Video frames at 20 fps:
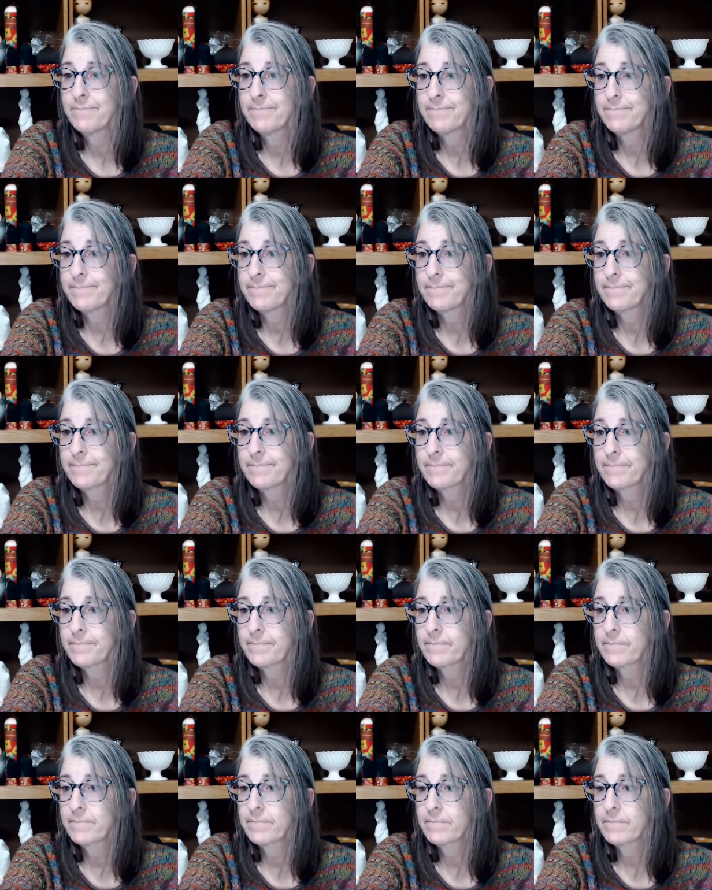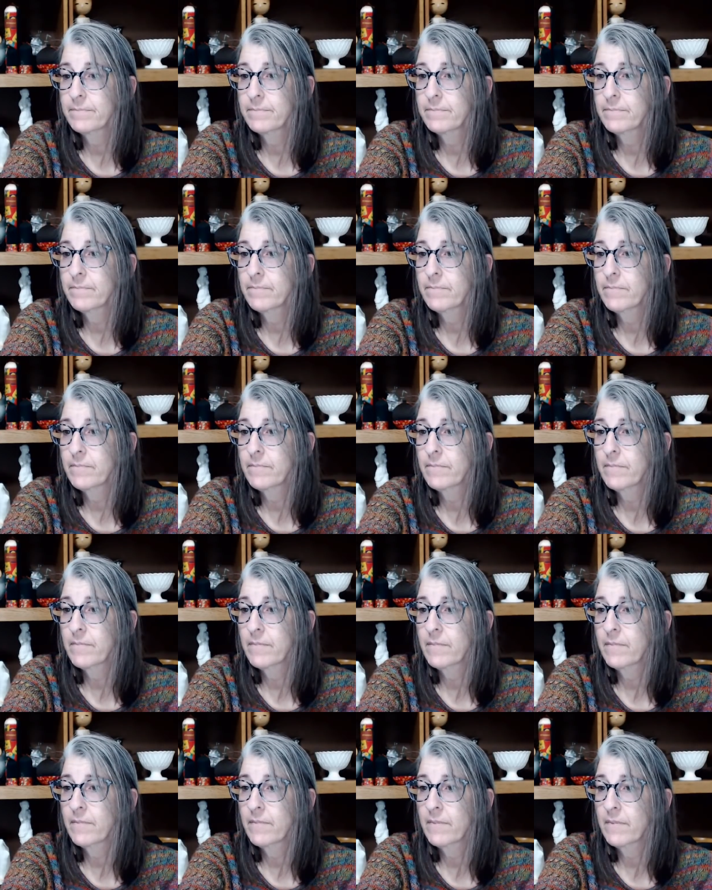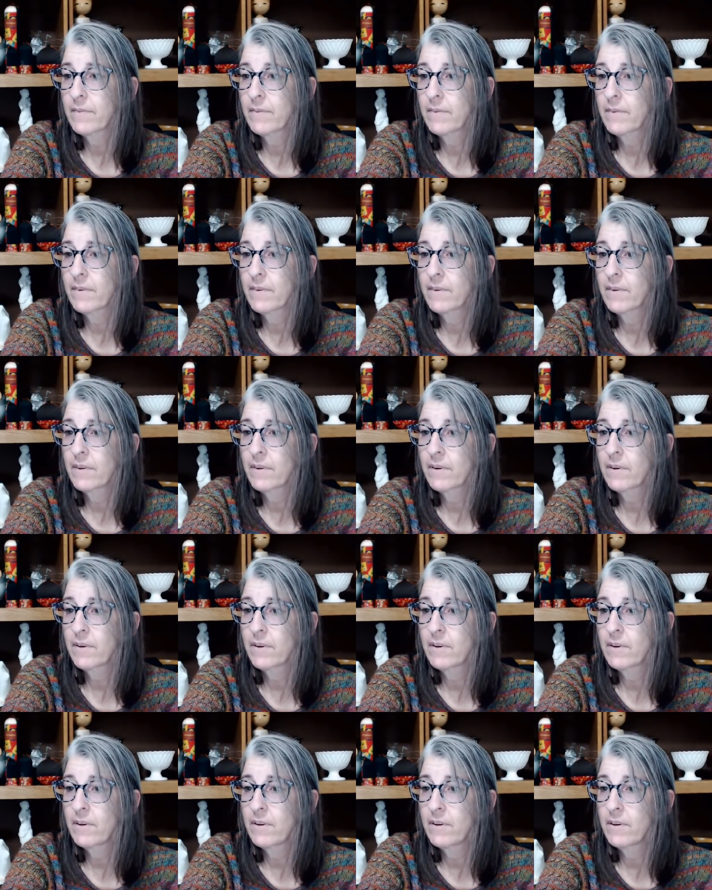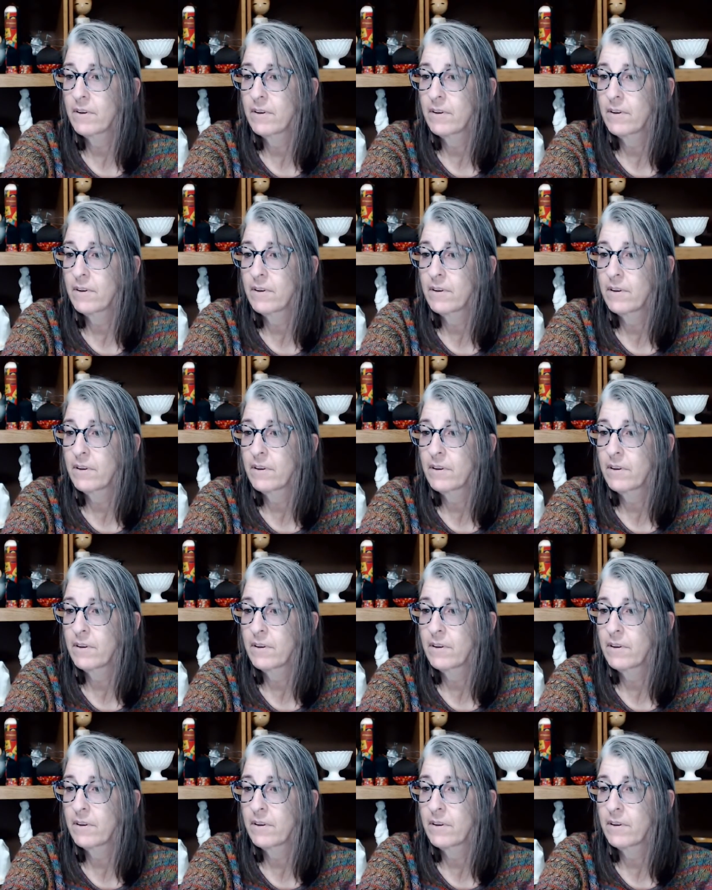[no speech]